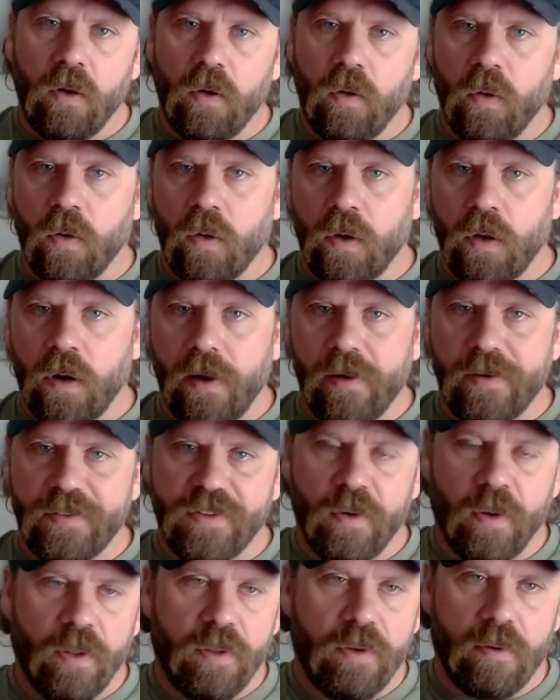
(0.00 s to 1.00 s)
or I was
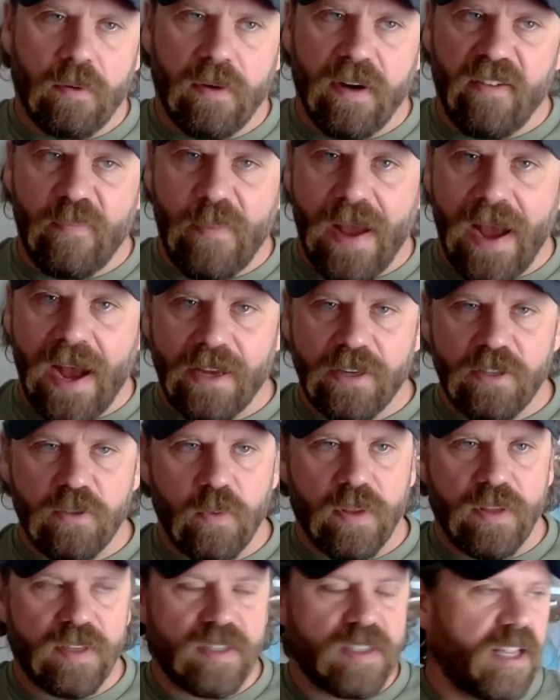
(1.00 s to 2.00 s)
going through a rough patch
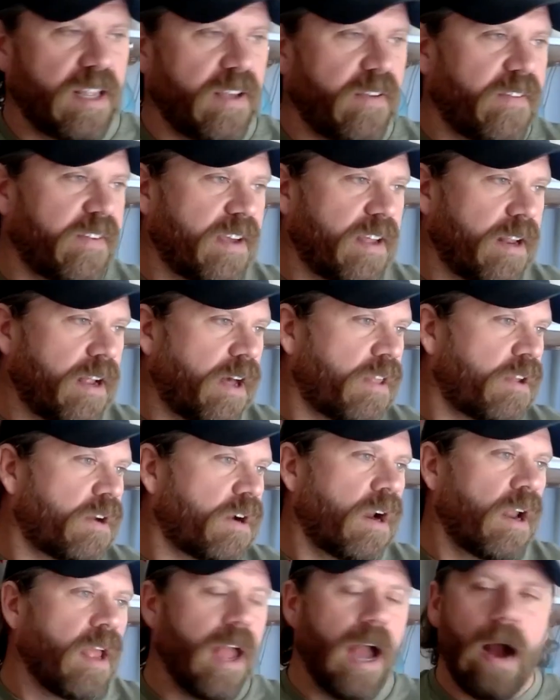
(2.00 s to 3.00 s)
with a significant
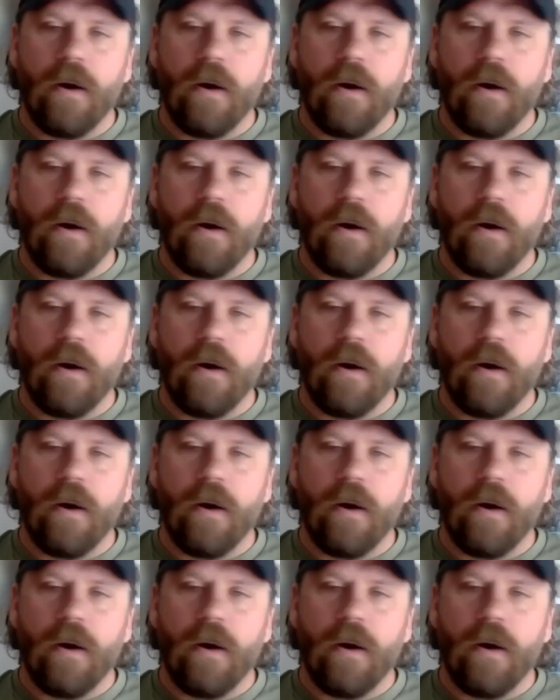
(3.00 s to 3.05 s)
other,